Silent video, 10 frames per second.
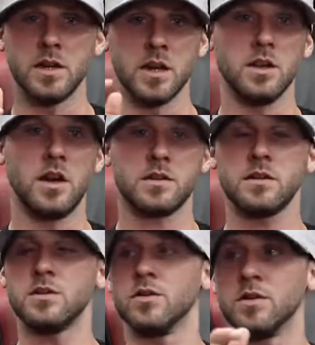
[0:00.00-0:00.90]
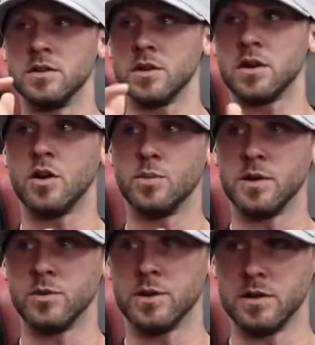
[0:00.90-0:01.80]
You're gonna lock the door and you're gonna
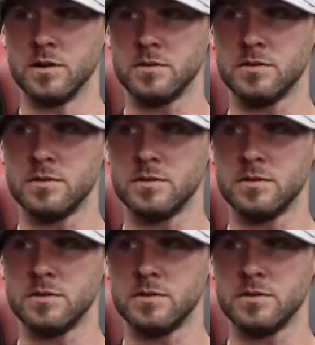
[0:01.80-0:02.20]
open the window.